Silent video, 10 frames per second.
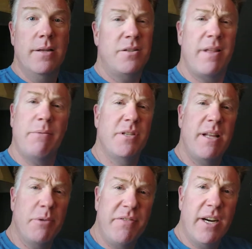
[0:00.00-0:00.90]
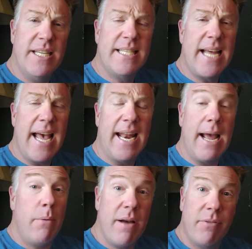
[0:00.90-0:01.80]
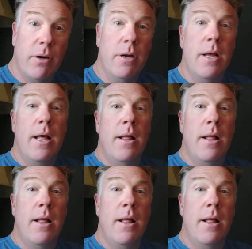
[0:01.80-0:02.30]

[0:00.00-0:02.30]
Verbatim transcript: So that was that was very sad. However,